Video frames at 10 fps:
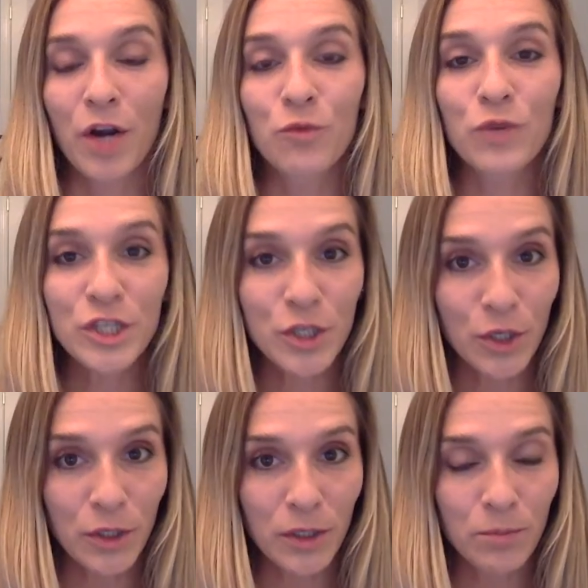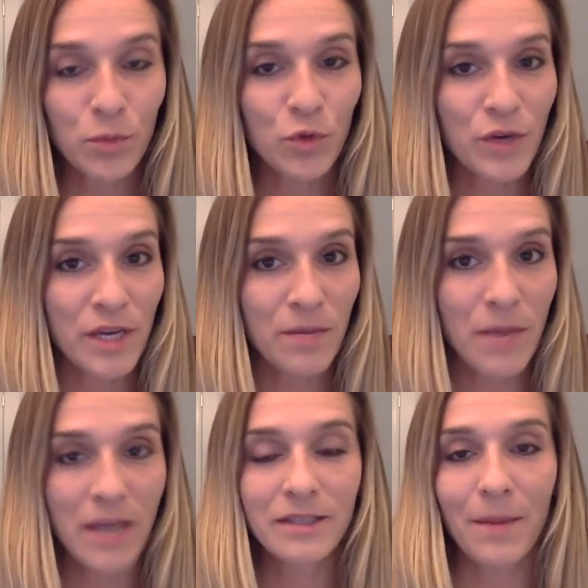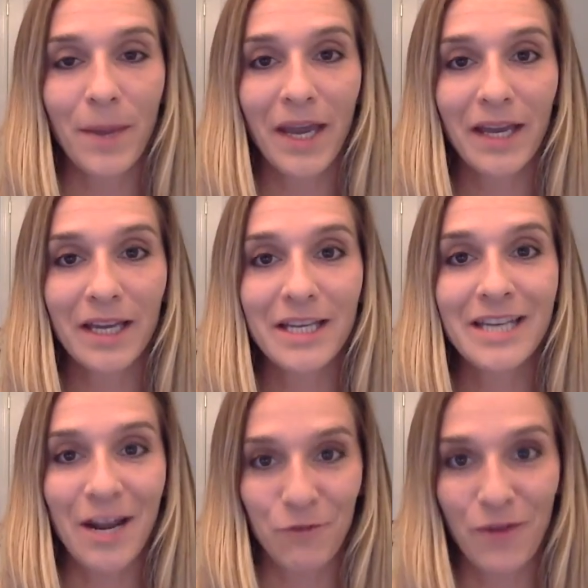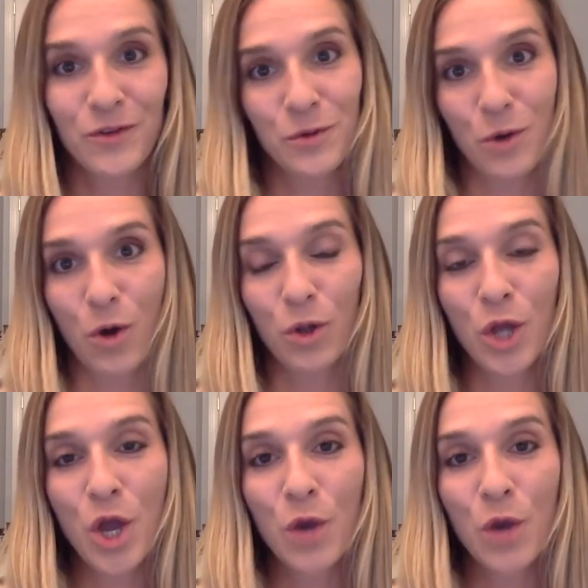original pre-pandemic net revenue goal,